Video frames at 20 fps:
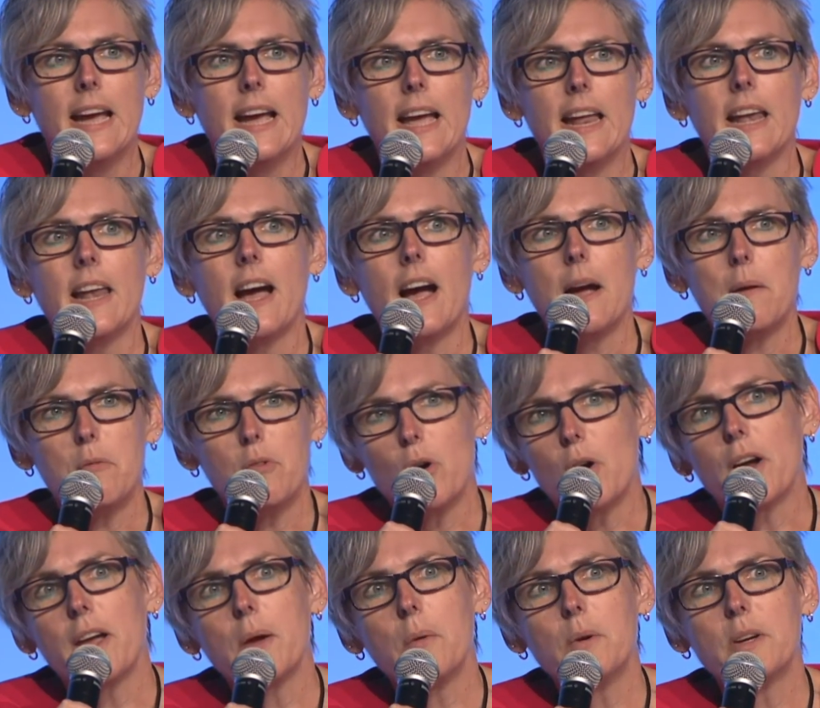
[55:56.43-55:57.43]
And I'm
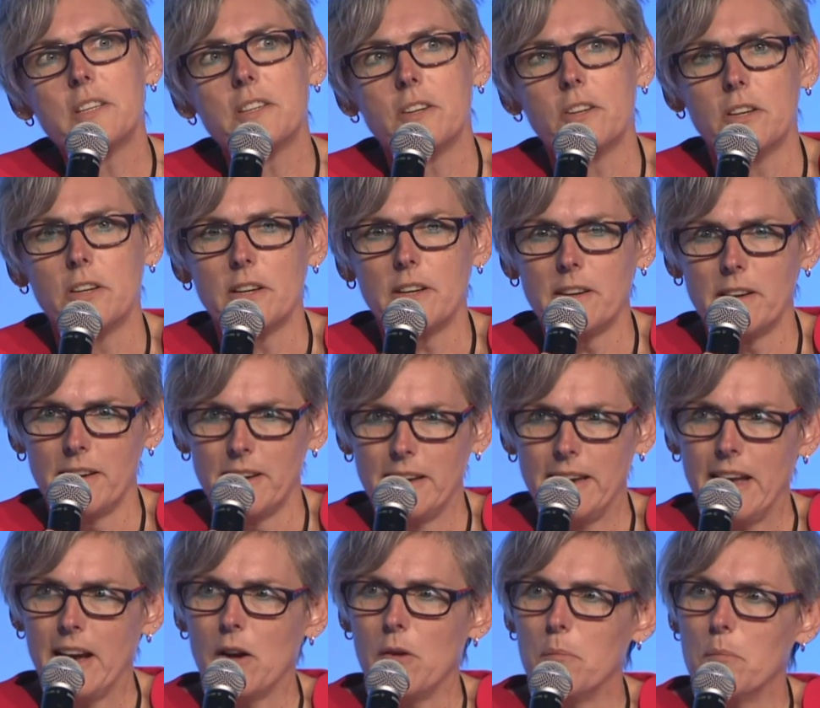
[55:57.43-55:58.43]
working with her
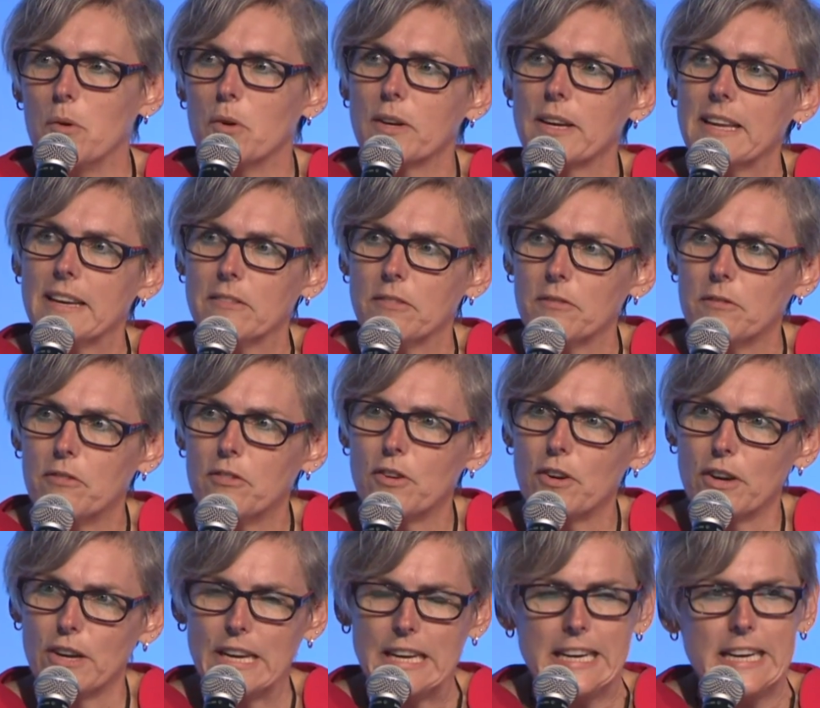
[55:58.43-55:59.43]
now more than
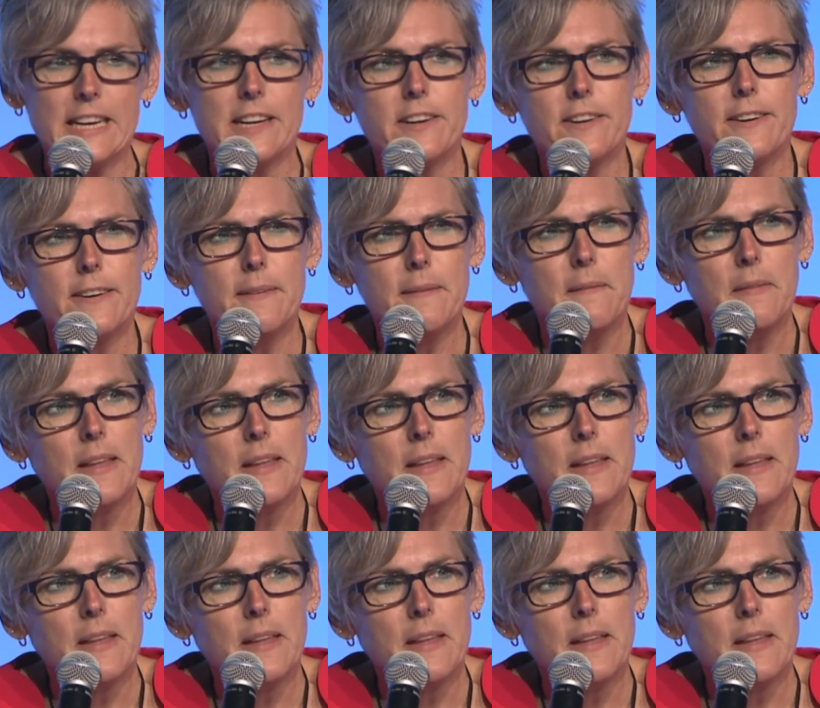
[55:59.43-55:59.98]
for a year,